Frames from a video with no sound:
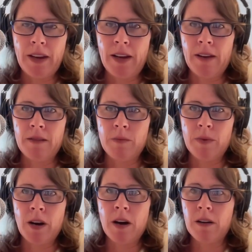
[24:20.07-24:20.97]
And
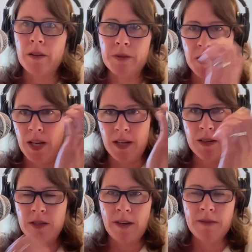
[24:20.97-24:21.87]
we are close in
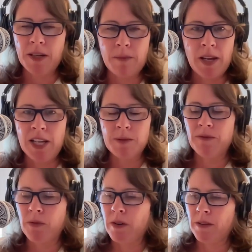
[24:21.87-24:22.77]
age. I've said my age
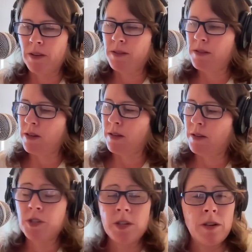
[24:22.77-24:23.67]
before on
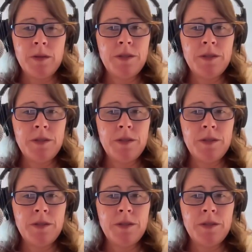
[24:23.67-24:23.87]
this show.